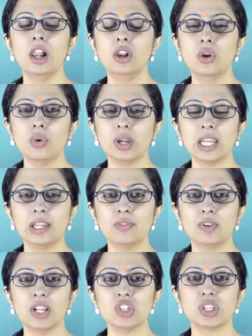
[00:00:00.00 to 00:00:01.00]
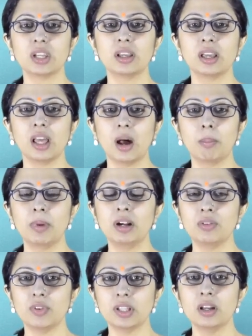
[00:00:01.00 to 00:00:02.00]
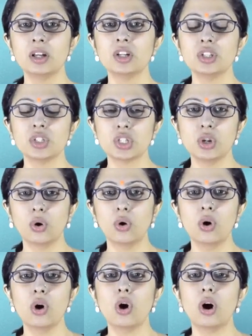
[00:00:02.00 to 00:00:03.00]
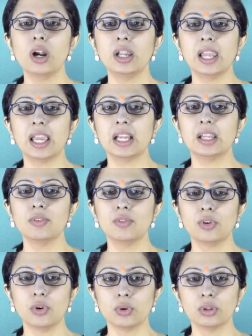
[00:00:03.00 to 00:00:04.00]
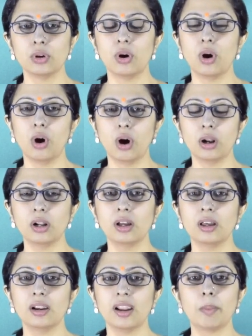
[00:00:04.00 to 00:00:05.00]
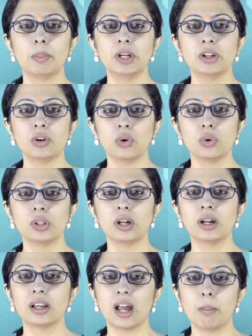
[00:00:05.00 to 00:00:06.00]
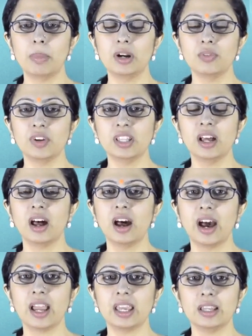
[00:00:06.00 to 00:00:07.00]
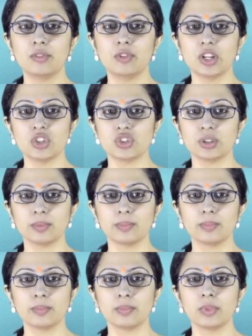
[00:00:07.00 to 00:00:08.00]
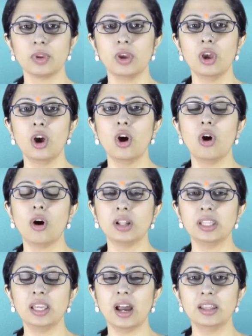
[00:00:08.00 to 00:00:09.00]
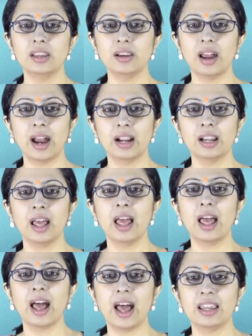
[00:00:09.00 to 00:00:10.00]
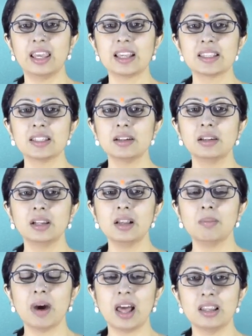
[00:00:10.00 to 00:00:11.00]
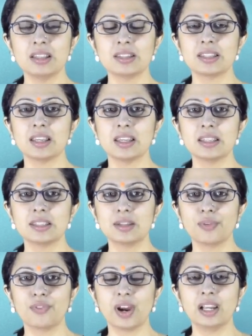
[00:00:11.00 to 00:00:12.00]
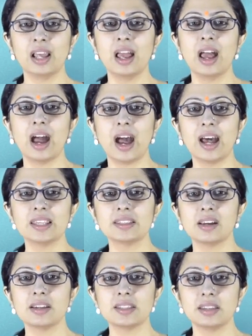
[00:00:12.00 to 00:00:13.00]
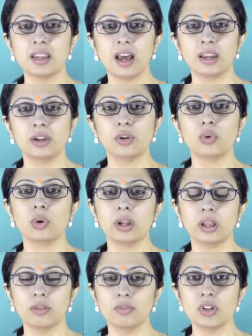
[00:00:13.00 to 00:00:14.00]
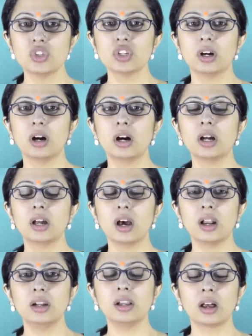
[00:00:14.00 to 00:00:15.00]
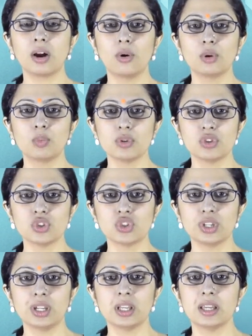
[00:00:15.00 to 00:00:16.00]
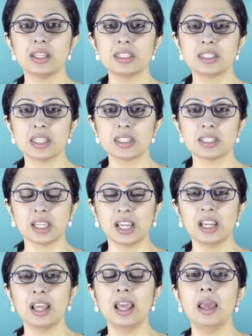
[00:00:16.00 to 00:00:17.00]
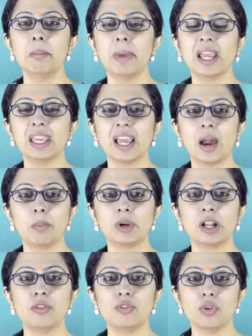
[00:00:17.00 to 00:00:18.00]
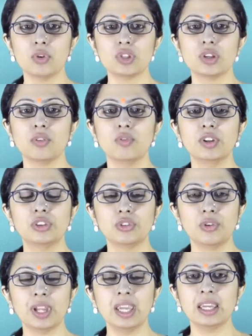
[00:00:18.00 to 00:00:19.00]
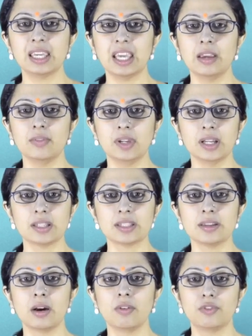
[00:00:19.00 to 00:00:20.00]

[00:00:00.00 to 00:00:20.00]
Low inflation coupled with slow or negative growth, or rapid growth coupled with high inflation. On the other hand, an external balance is defined as a scenario in which a current account position is sustained by capital flows with three caveats.